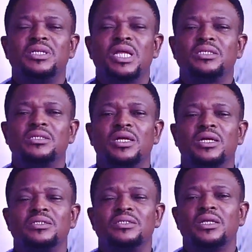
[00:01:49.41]

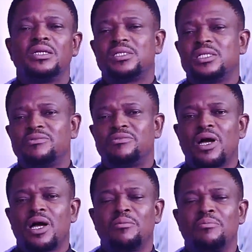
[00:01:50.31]
Nigerian legislative
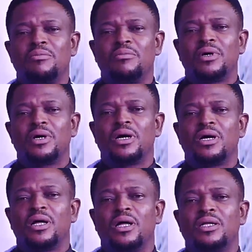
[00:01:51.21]
arm,
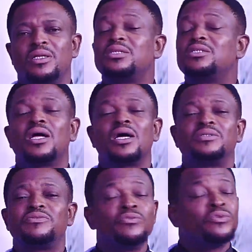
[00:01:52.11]
Nigeria
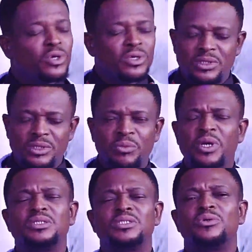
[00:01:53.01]
has run the way
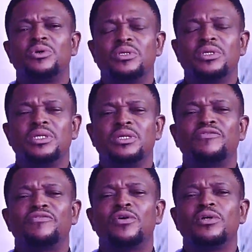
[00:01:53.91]
it's run in a
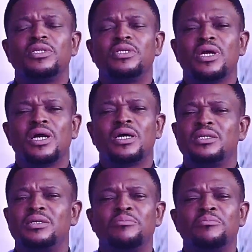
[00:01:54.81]
funny
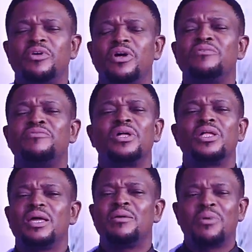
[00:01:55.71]
and a very, very
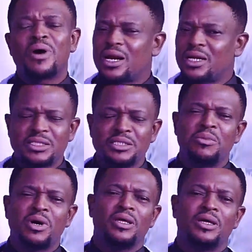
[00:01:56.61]
embarrassing
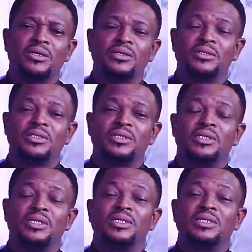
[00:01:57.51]
manner.
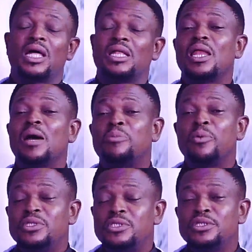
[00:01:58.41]
That an
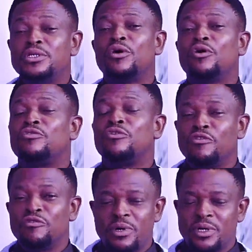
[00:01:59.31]
appointee of
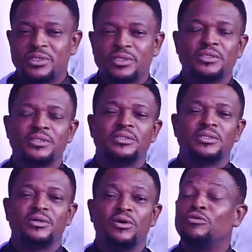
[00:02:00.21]
government,
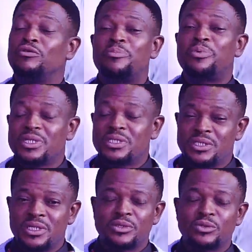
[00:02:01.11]
of the
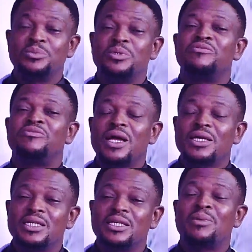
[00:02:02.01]
president, will be
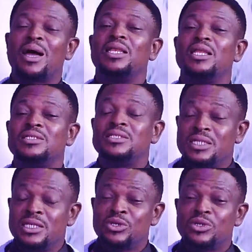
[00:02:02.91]
invited by
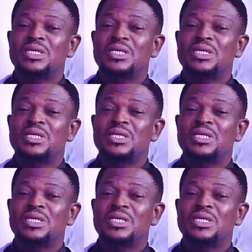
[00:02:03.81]
legislators